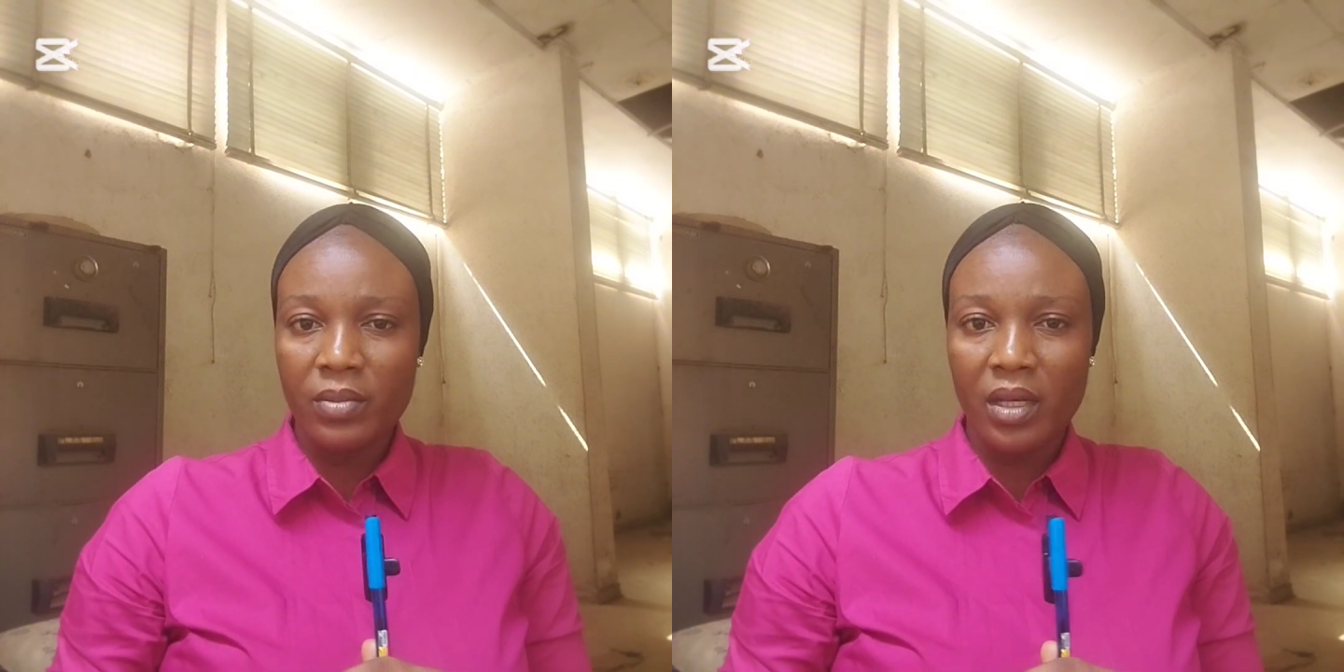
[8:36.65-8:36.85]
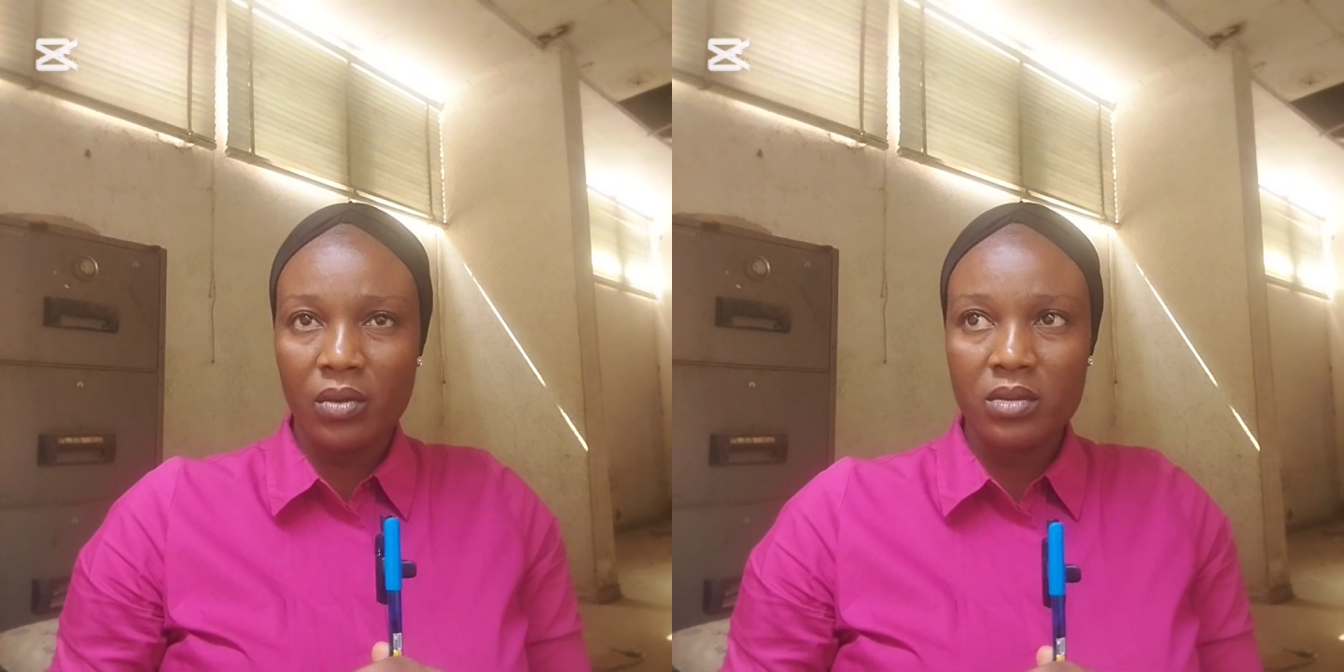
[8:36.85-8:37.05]

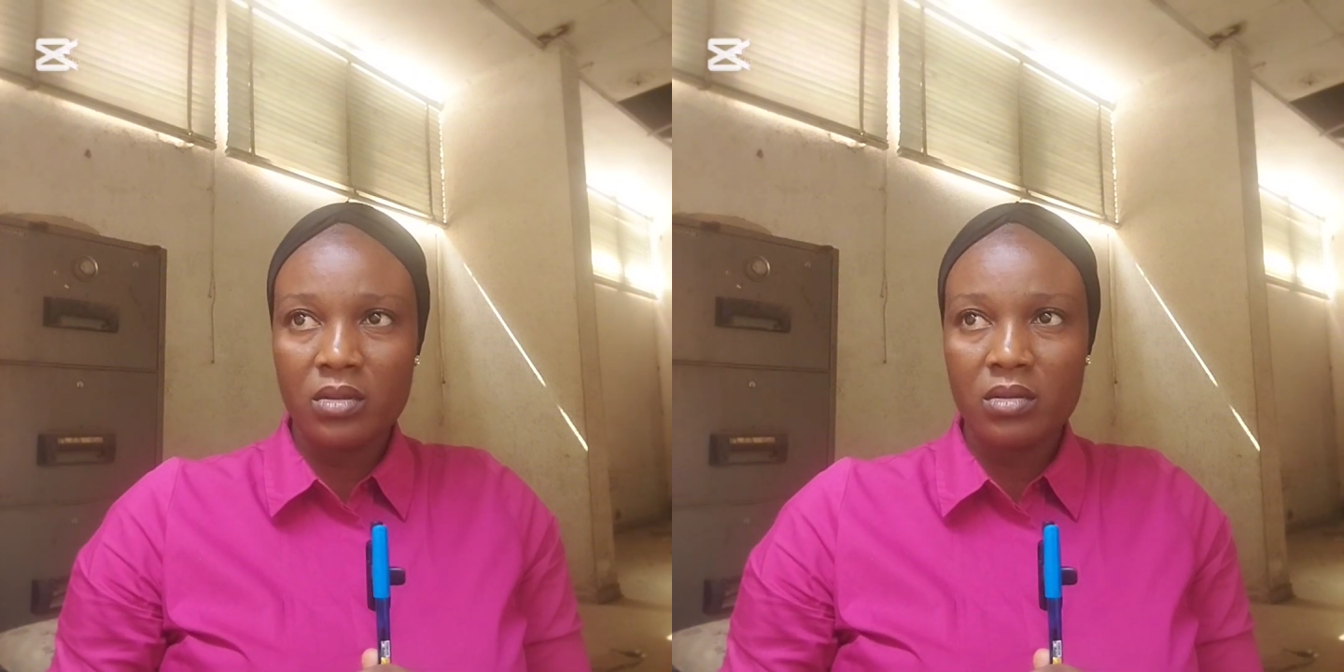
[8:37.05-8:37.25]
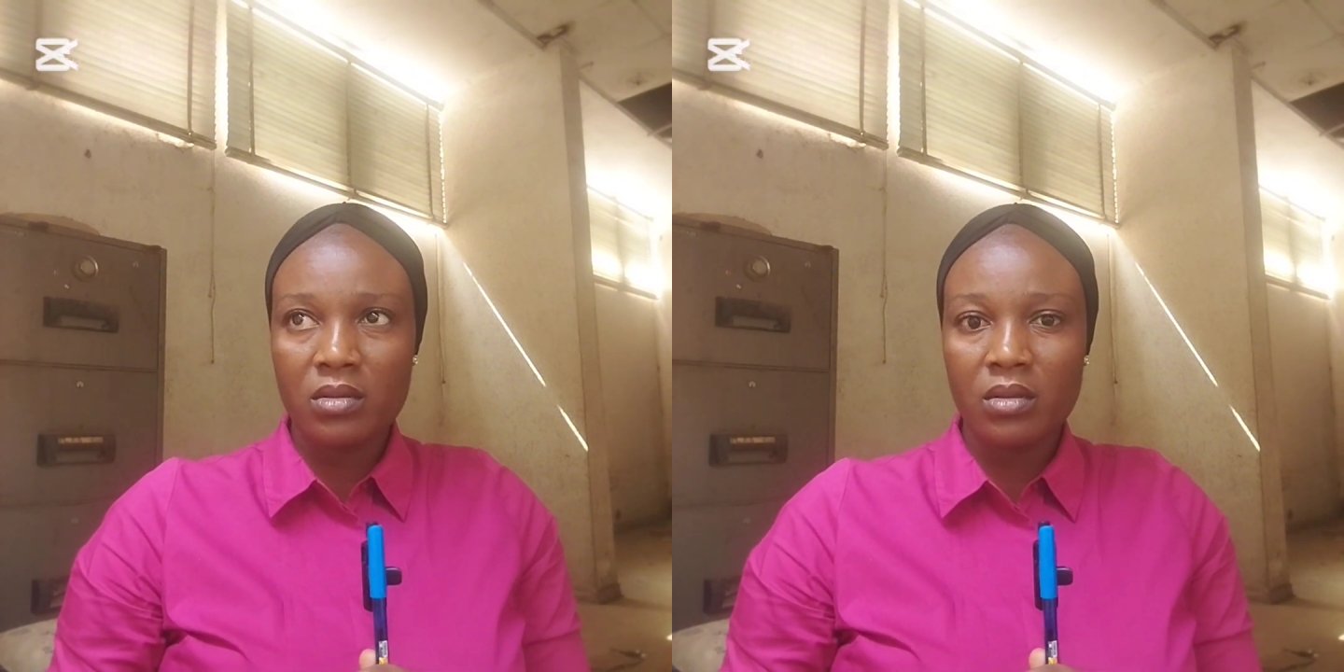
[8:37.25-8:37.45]
about
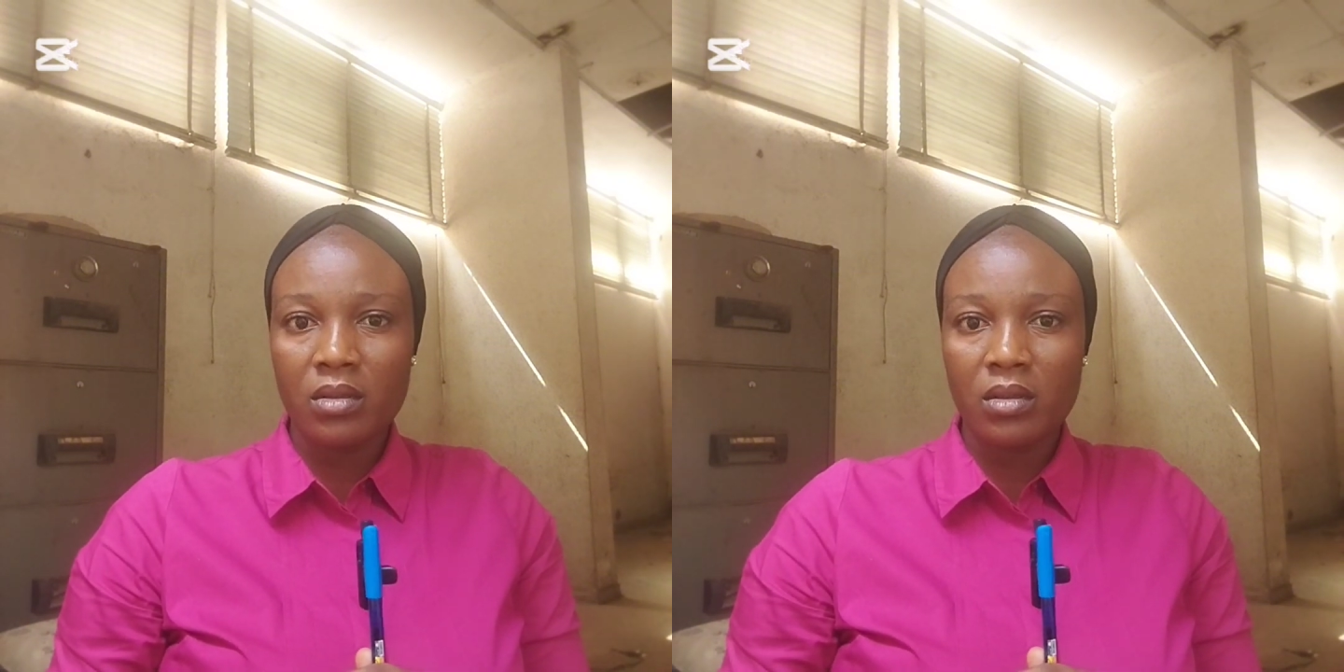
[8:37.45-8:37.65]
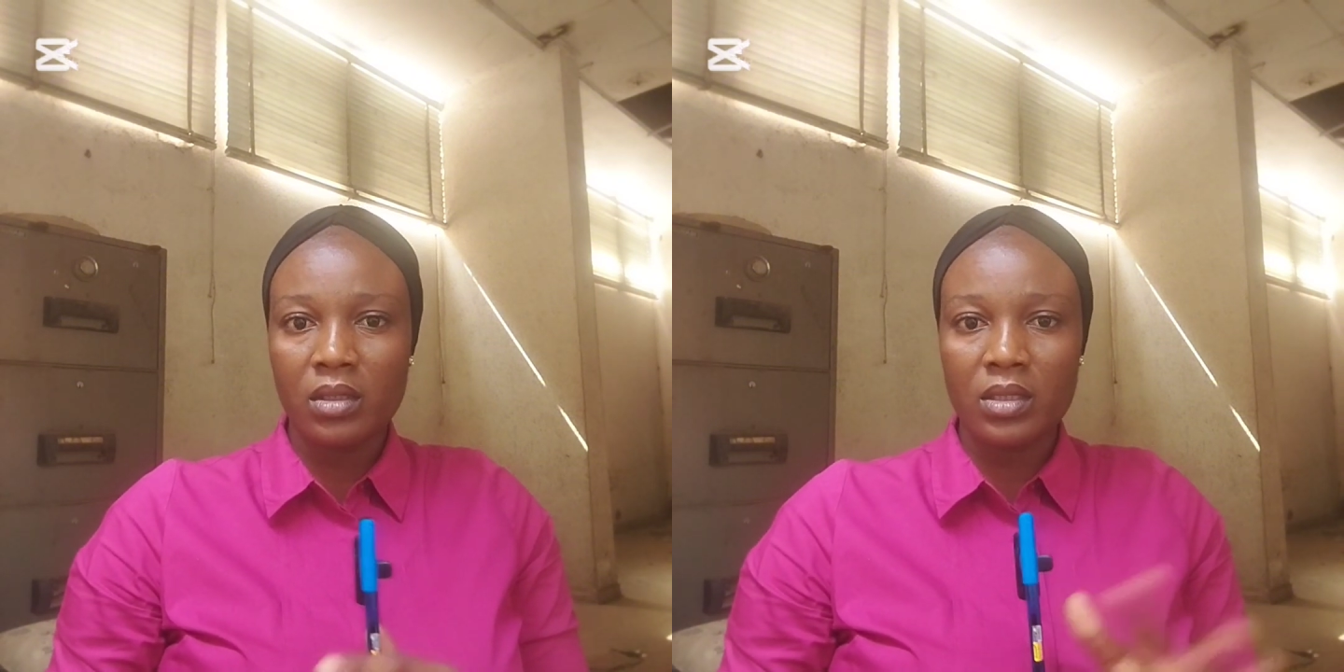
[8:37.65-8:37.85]

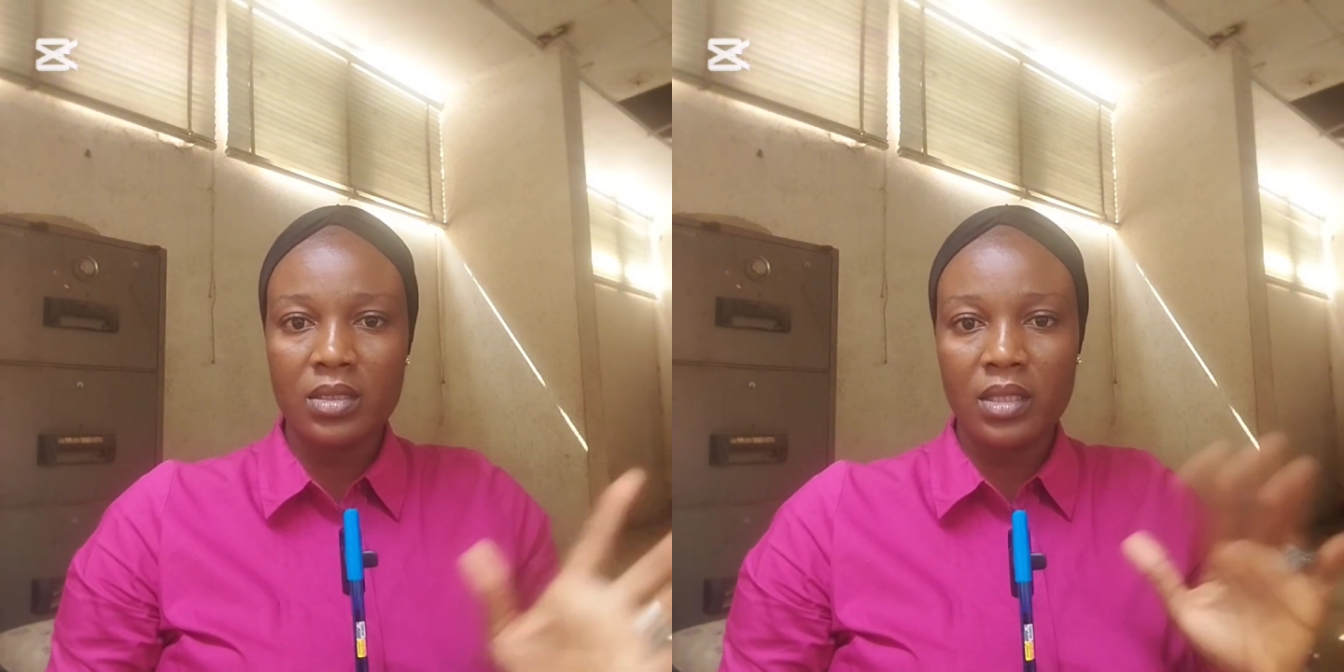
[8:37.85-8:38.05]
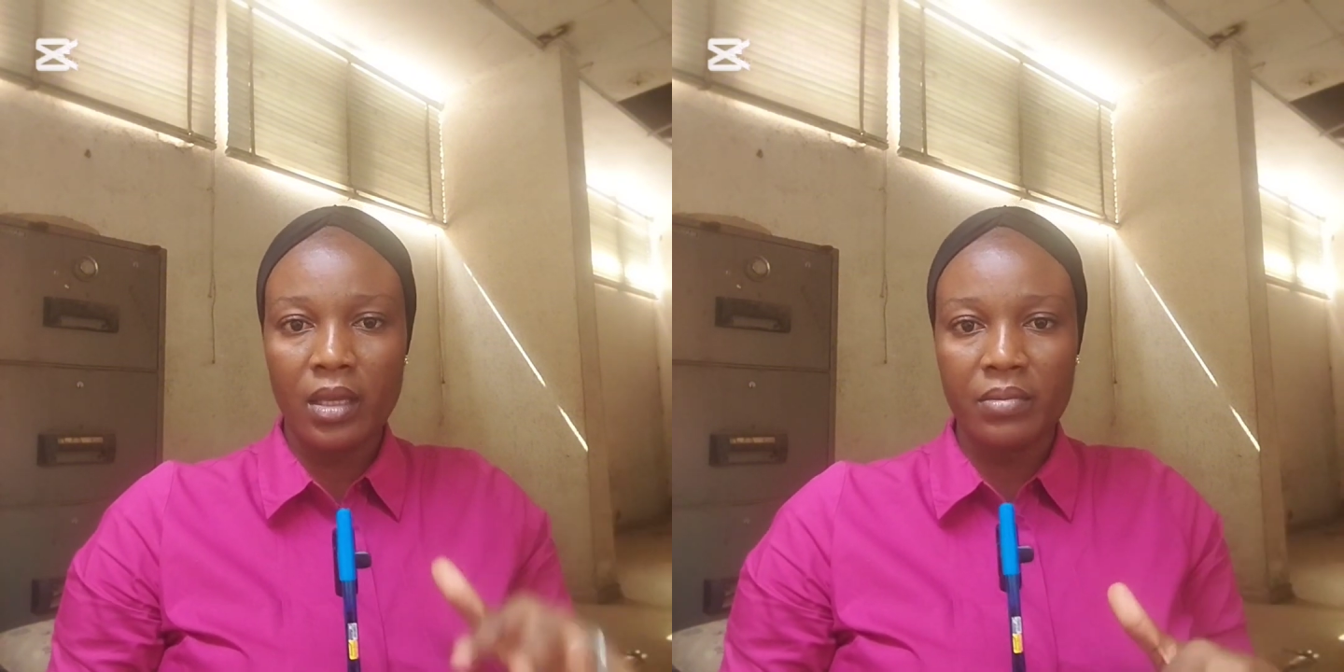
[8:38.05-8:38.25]
the
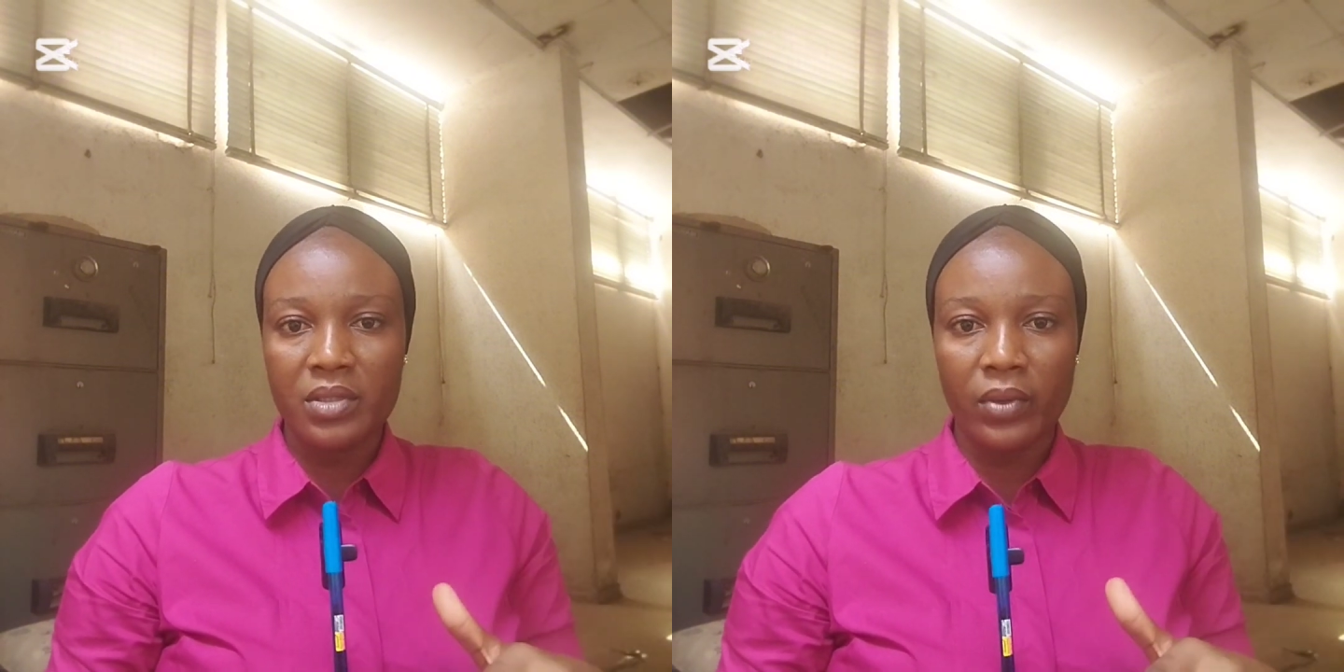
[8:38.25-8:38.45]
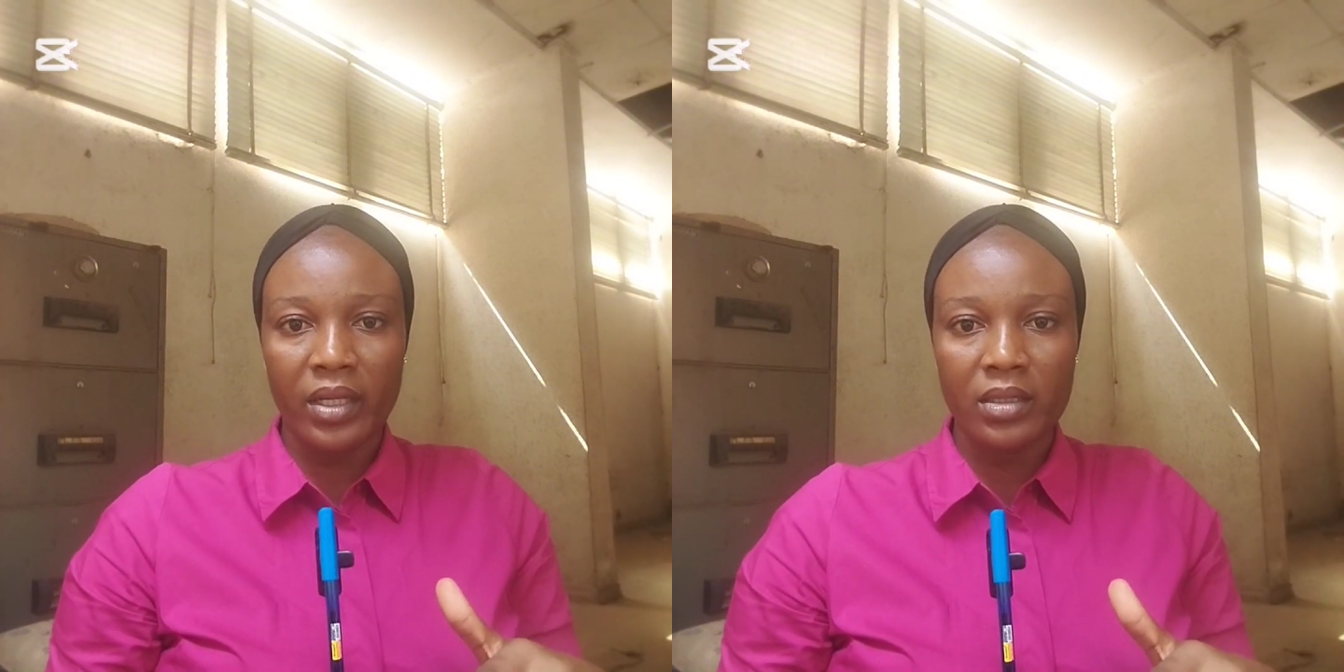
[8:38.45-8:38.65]

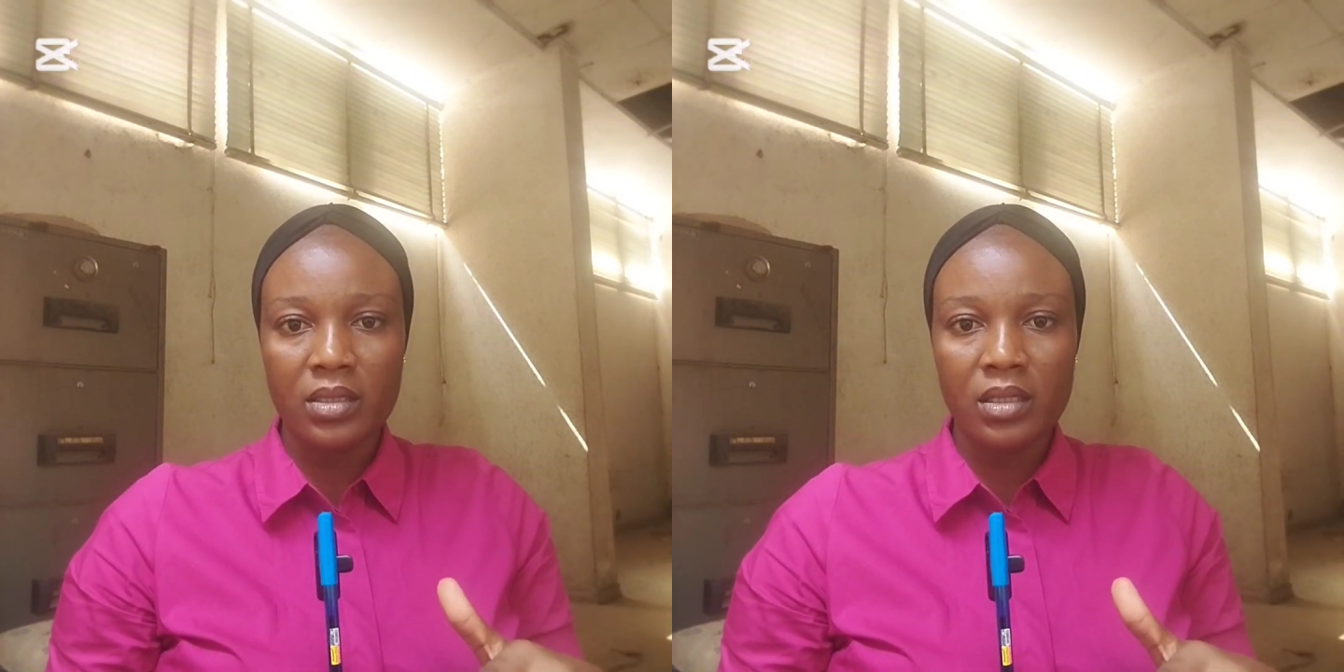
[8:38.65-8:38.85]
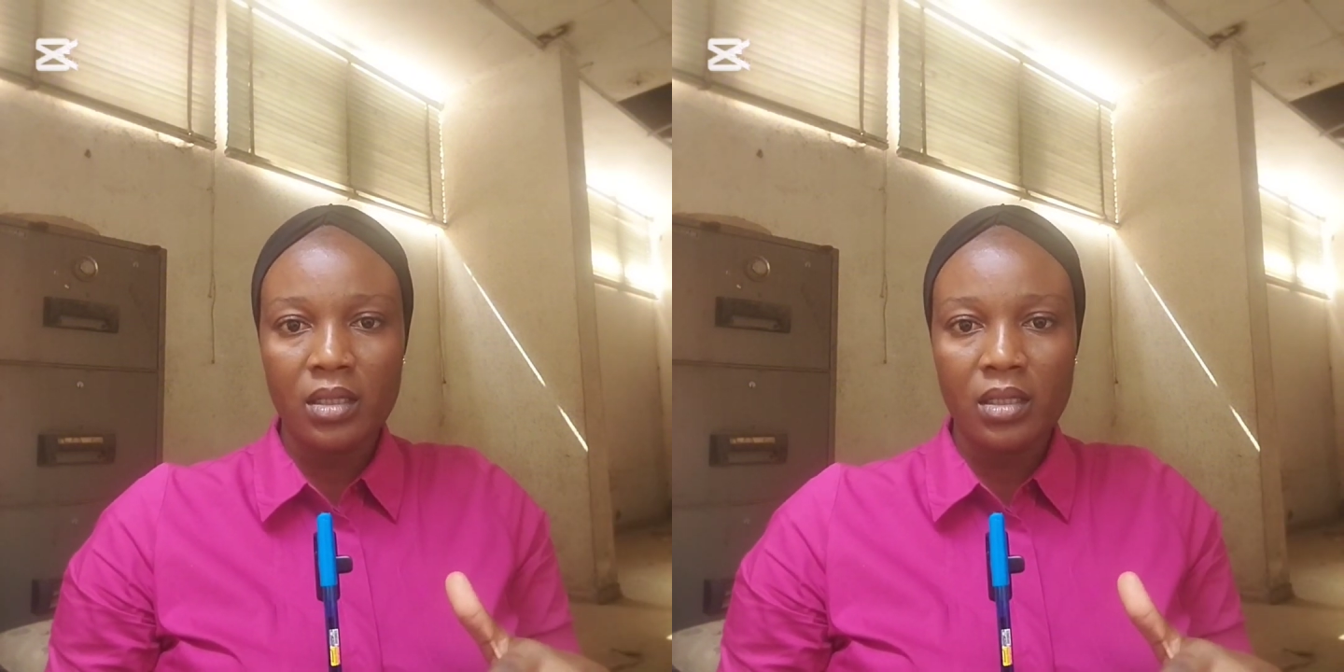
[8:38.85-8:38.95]
steps, right?